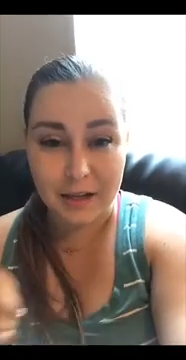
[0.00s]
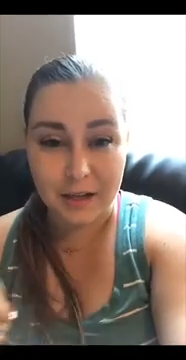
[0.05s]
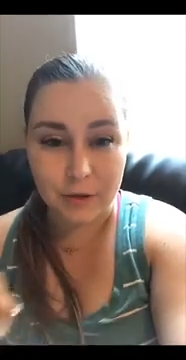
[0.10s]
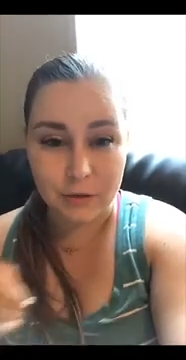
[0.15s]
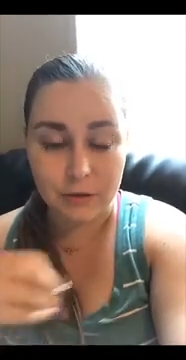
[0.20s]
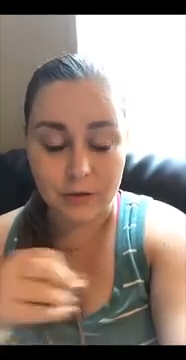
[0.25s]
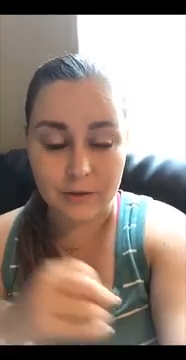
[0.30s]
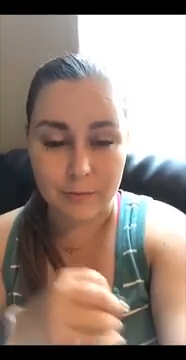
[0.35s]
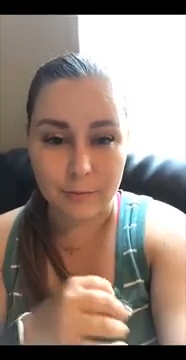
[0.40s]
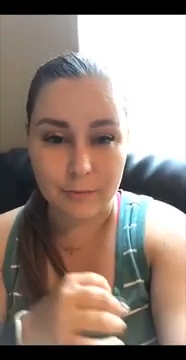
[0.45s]
and
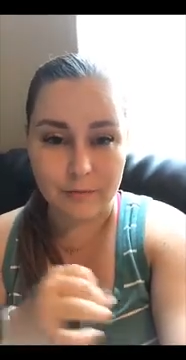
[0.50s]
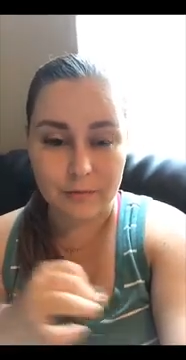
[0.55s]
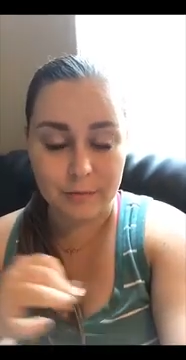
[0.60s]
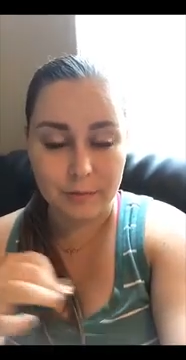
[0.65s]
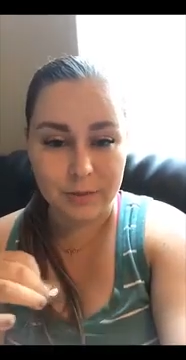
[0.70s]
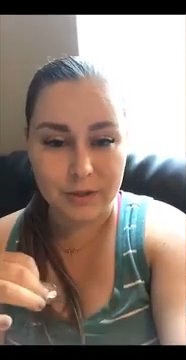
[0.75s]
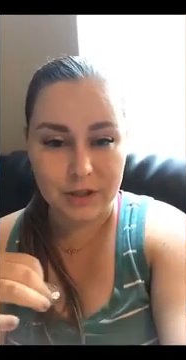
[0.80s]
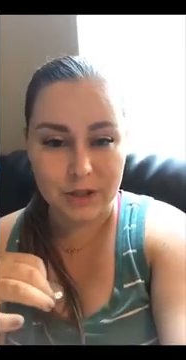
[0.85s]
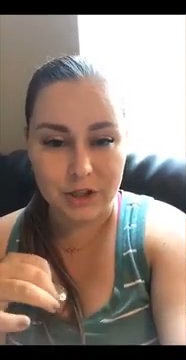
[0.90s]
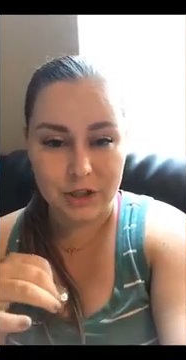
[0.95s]
you can
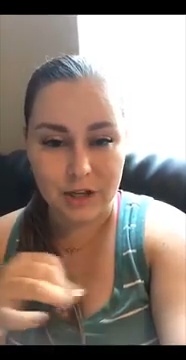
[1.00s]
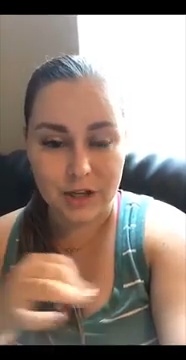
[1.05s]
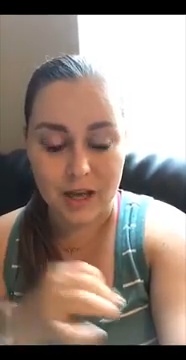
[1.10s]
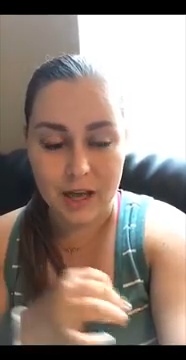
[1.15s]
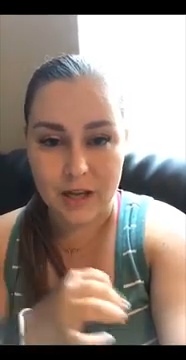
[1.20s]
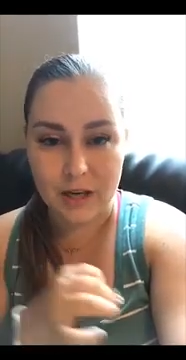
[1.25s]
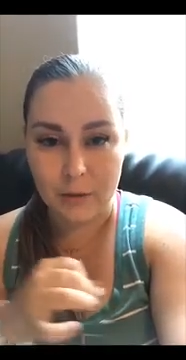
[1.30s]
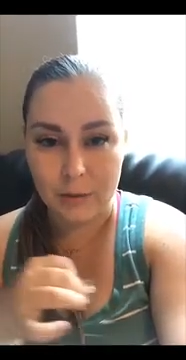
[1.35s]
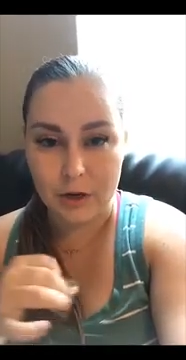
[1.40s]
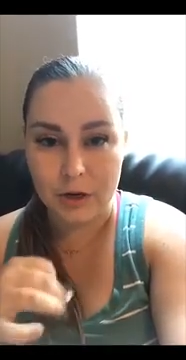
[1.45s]
position it
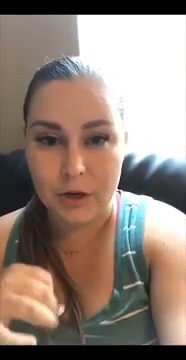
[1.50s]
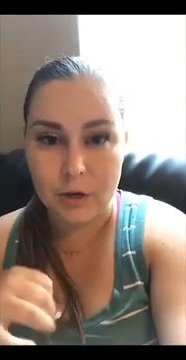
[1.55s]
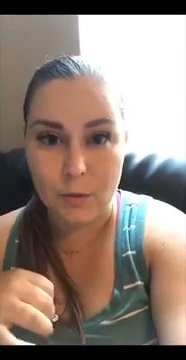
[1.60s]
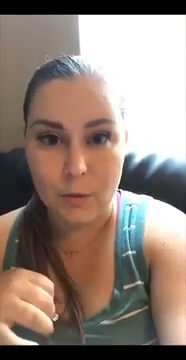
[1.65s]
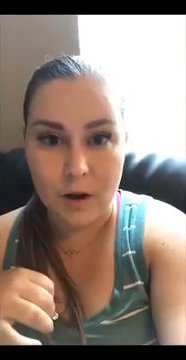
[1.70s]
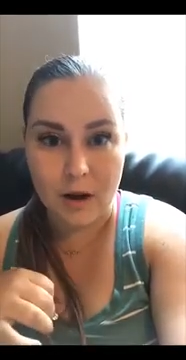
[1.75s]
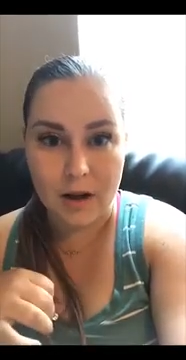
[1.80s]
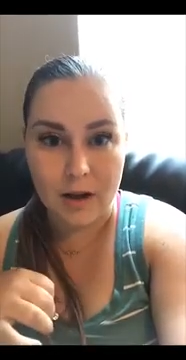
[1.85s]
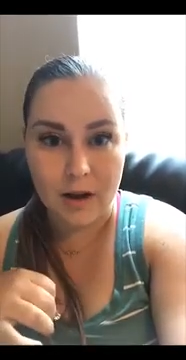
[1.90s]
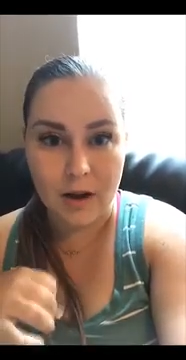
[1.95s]
anywhere you
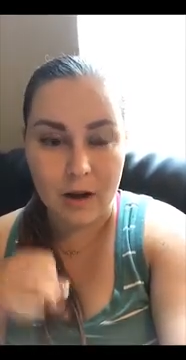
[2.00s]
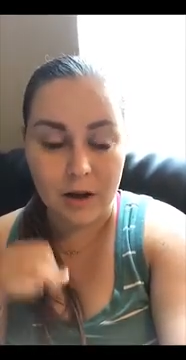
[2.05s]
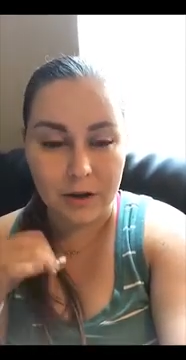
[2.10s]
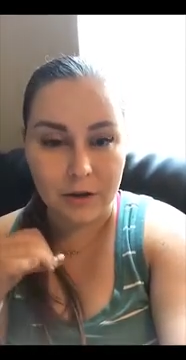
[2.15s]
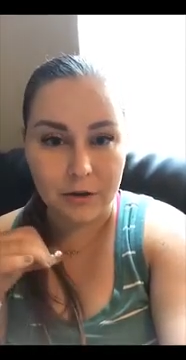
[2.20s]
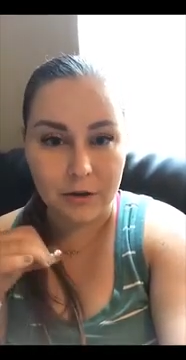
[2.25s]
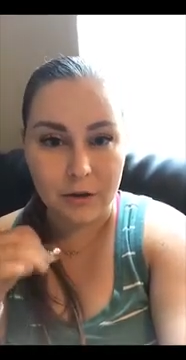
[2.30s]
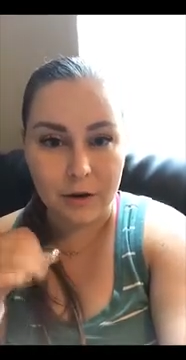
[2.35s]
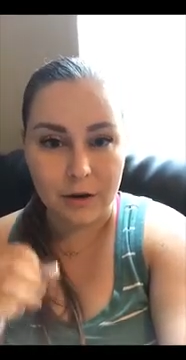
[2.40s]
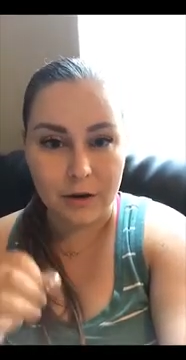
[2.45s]
want
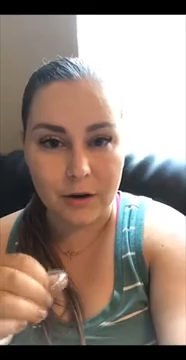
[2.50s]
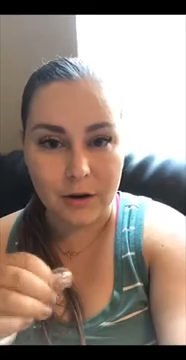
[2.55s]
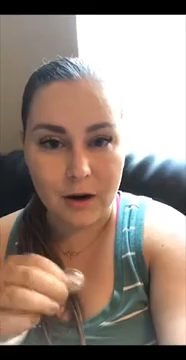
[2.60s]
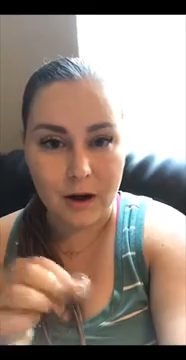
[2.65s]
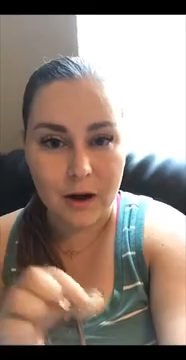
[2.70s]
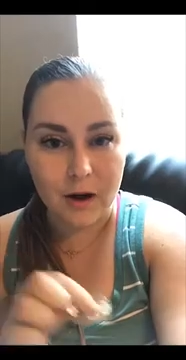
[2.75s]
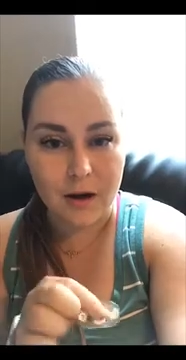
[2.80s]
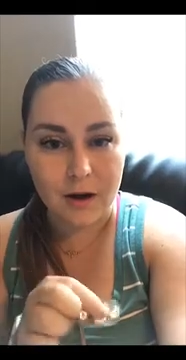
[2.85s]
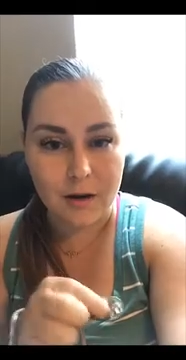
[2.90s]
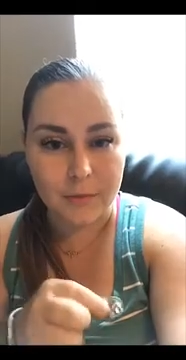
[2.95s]
on your